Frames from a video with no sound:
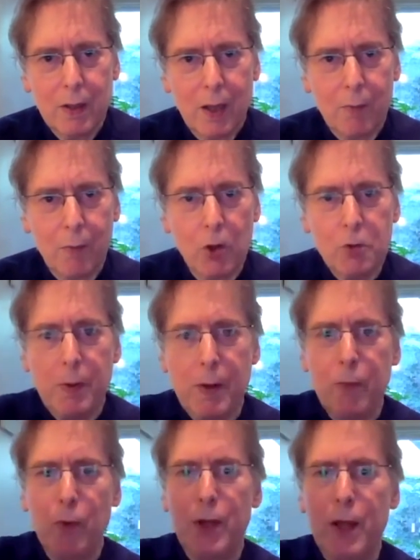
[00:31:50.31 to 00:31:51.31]
And most
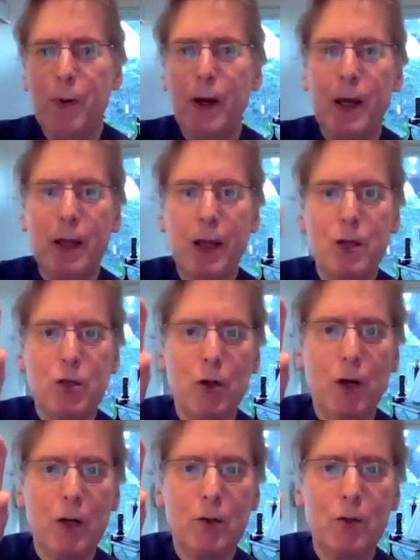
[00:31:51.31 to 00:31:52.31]
people, when they play, they
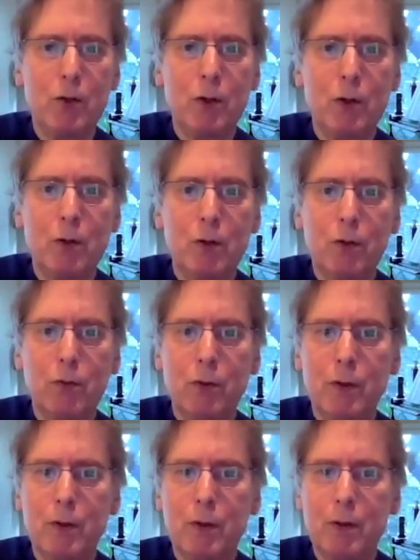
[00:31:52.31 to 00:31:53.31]
start 2, 3,